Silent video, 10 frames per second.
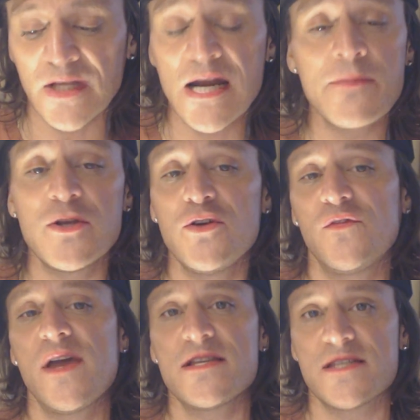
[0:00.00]
And I'm the new
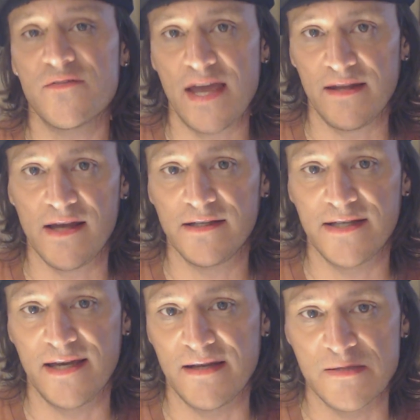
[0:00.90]
face of gala,
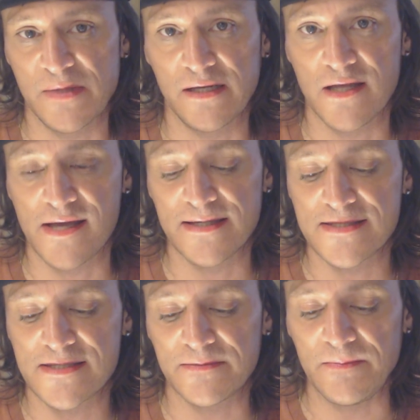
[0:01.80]
Gay and Lesbian
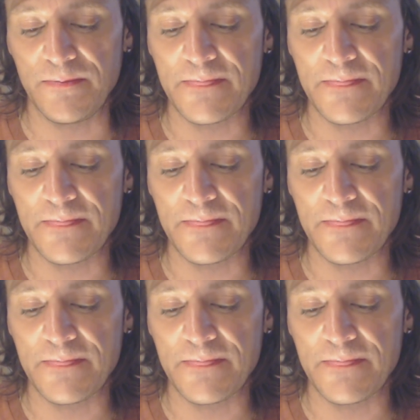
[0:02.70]
Alliance.